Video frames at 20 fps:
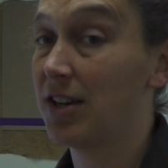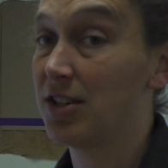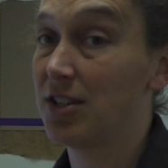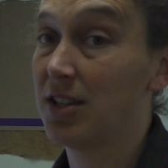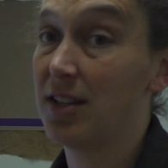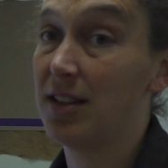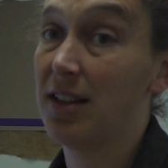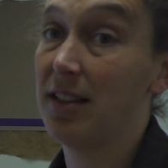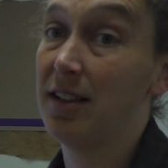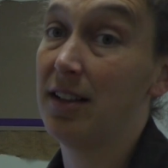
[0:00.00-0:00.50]

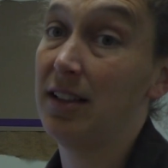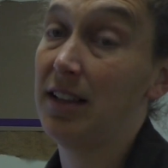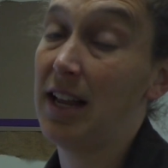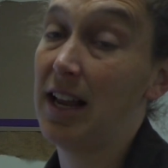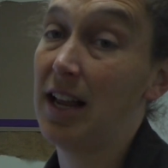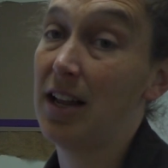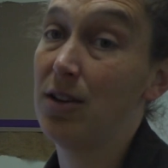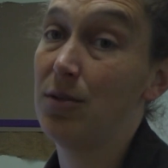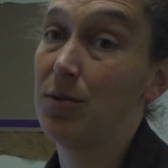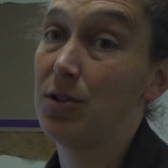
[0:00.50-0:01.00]
actually than the
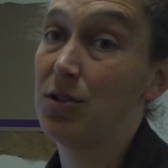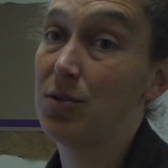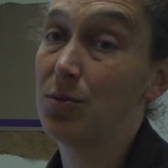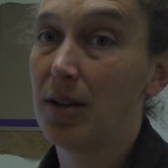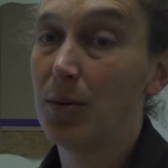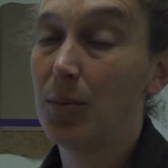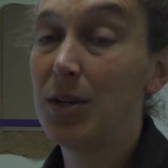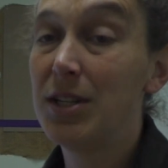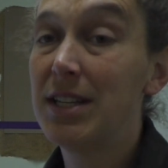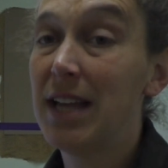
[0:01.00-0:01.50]
land, which
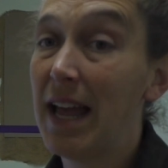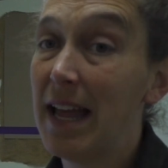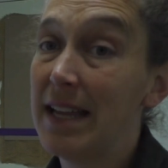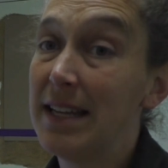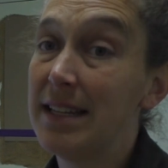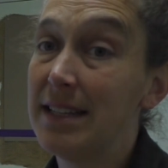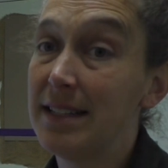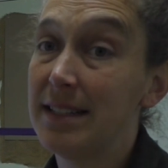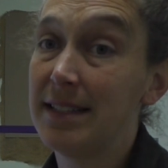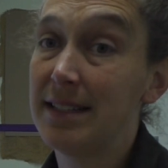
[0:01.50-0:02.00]
we
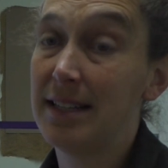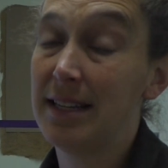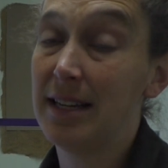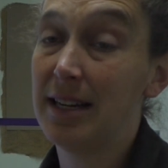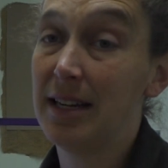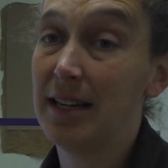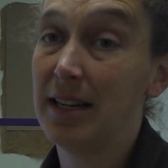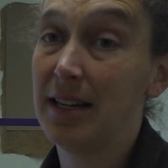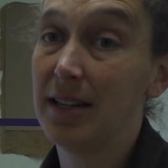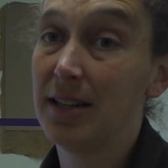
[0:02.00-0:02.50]
tend to
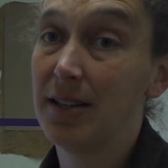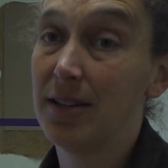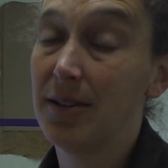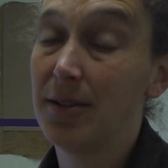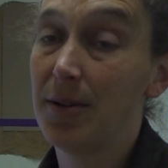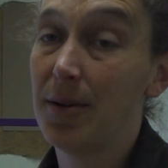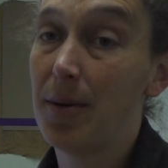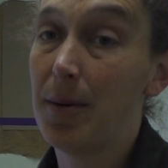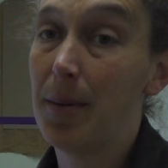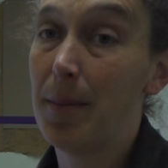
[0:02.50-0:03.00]
see
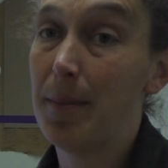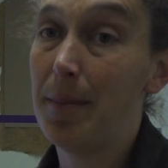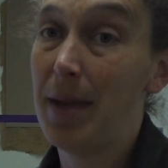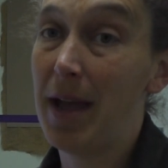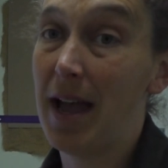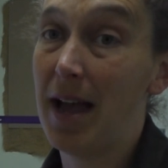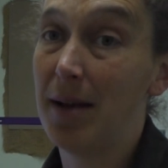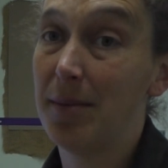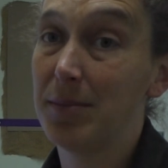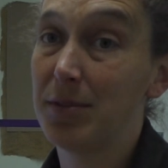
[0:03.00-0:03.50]

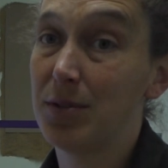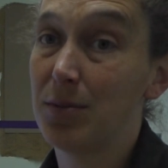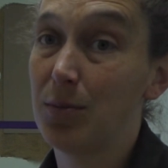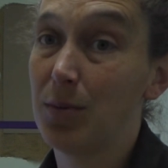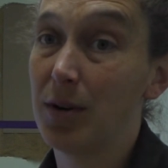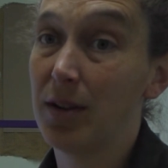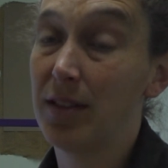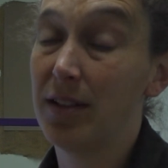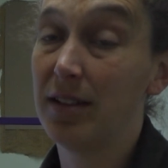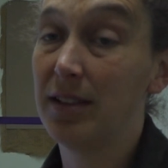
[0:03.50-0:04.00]
maps
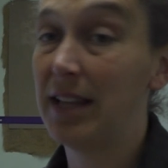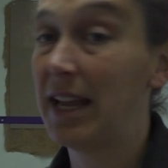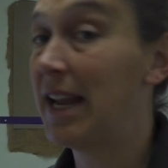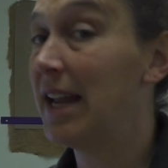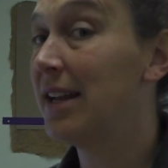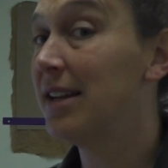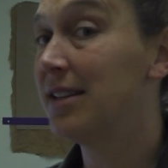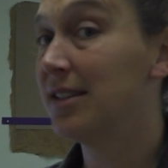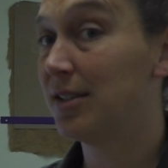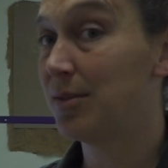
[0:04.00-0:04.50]
where the
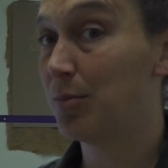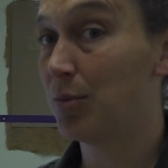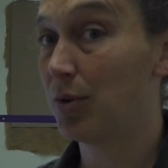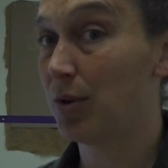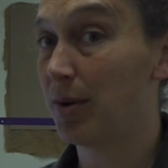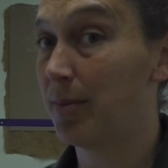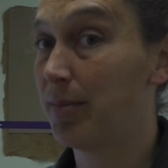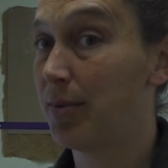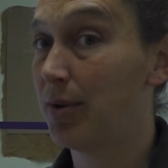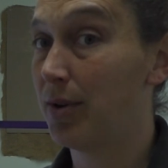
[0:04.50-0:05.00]
land is
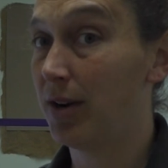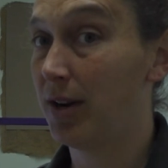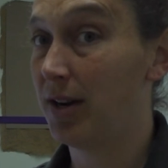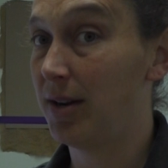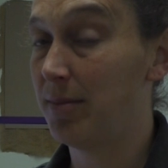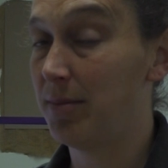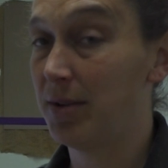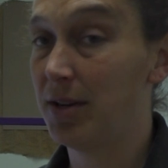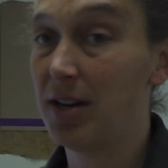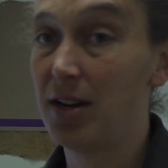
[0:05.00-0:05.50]
more
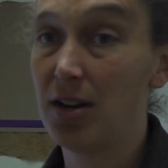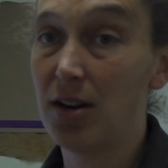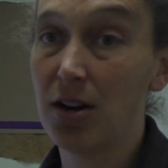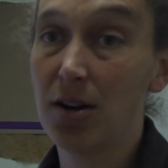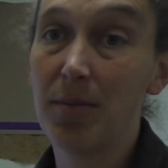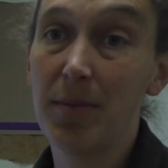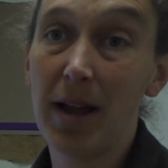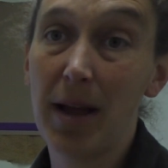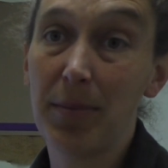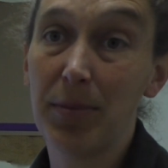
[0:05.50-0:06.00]
important, but in
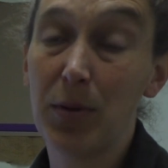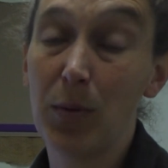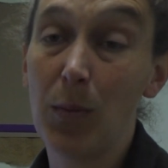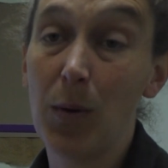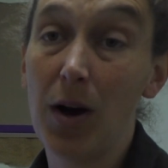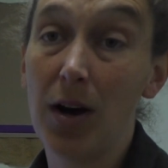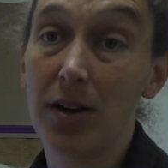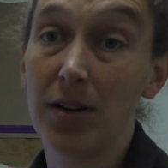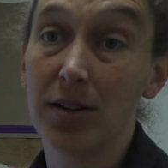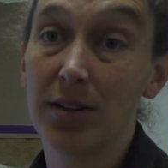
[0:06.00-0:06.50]
her map the
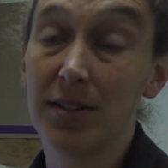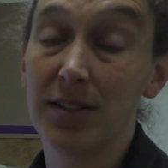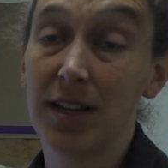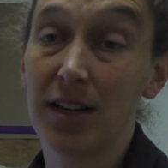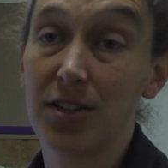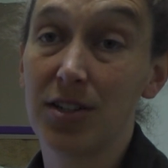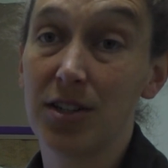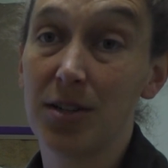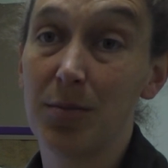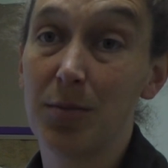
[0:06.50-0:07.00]
water is
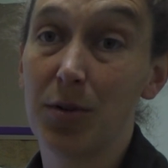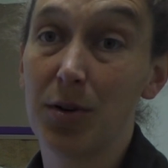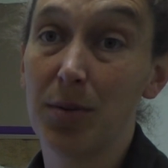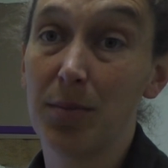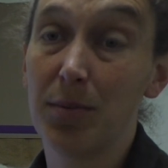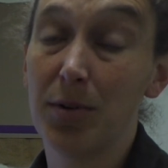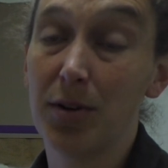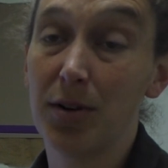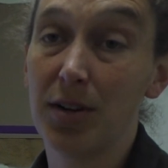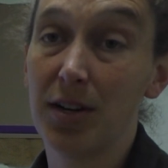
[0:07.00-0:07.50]
actually more
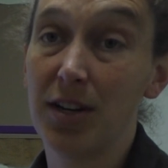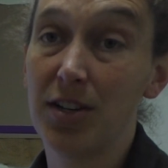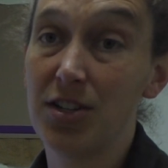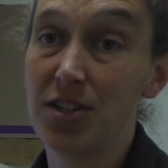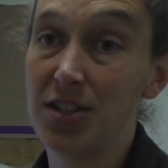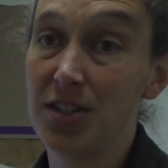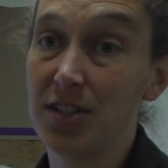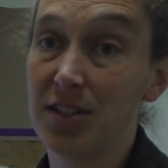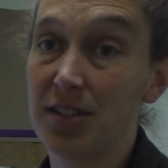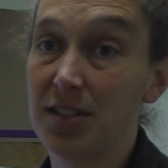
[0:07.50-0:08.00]
important, and
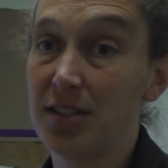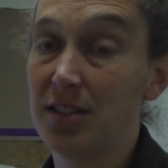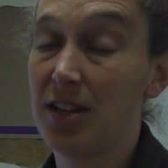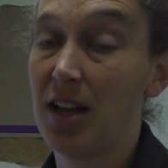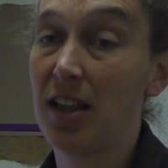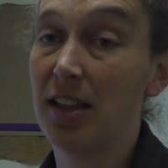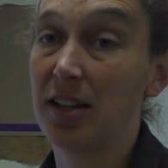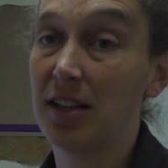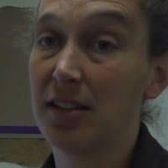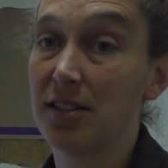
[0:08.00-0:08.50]
she's
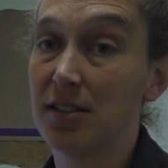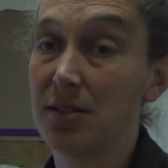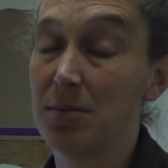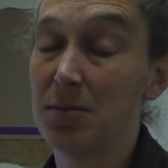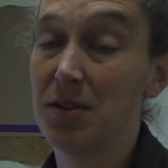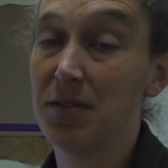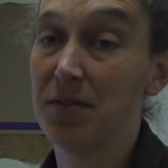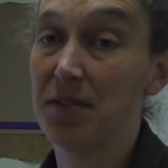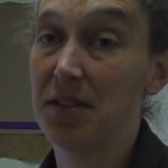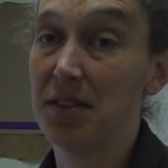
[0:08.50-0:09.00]
telling us some
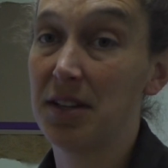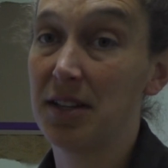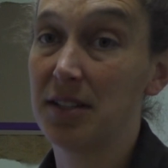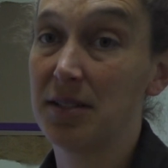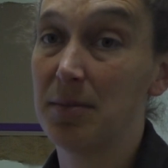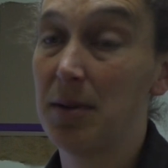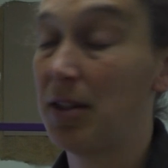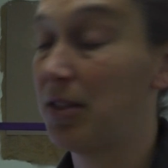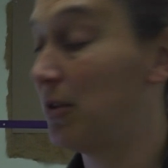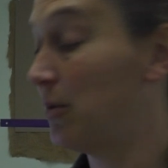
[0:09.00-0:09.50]
different things
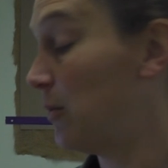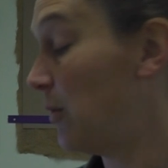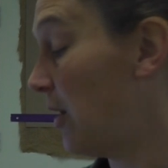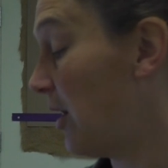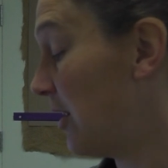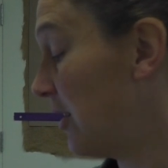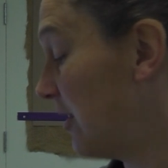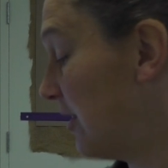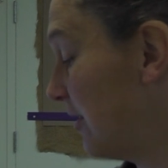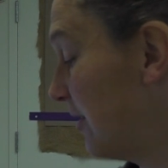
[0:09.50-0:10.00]
about the
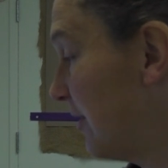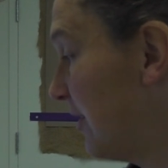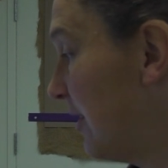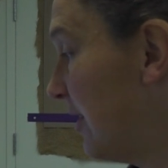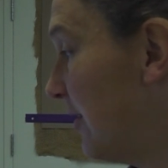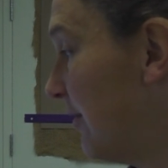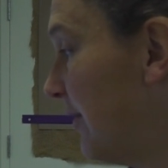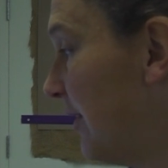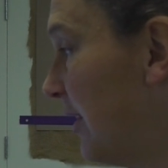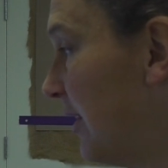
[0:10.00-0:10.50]
water
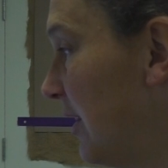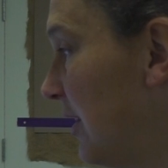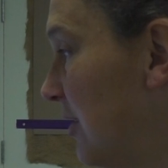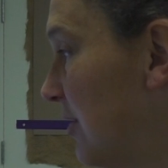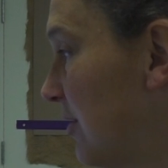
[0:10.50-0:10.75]
that are very